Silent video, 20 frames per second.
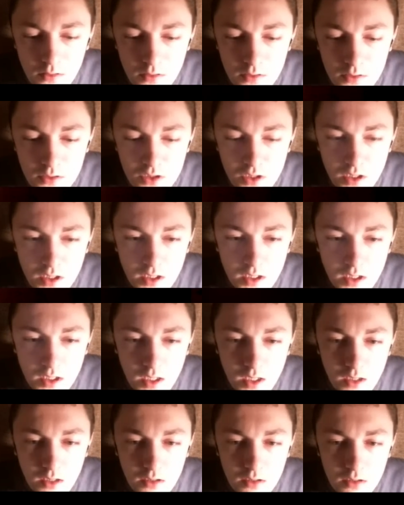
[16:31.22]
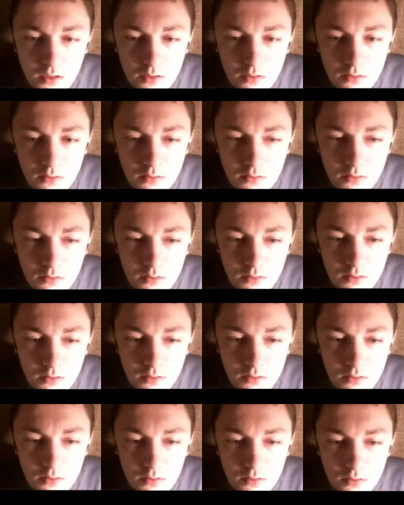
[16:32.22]
Troncado.
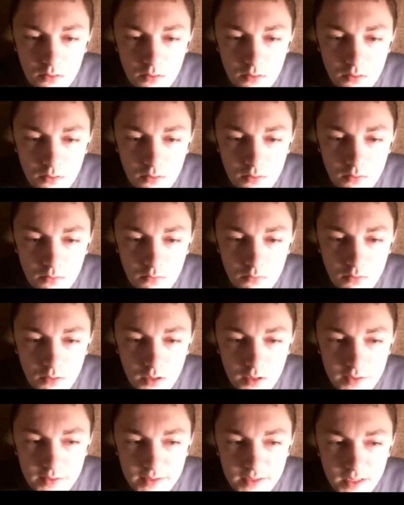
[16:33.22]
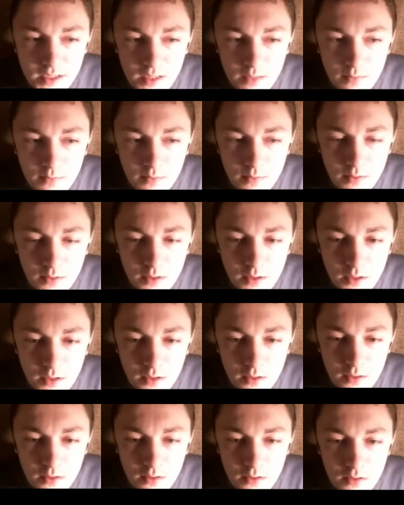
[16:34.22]
Why does it keep doing
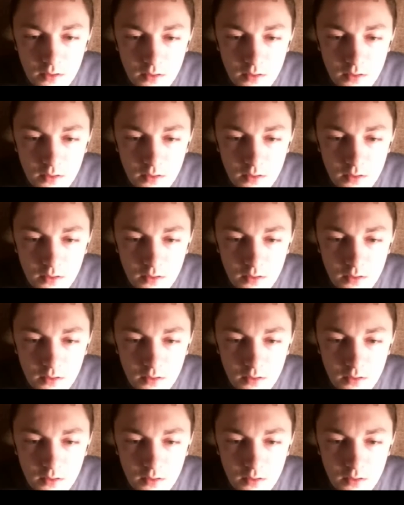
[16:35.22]
that?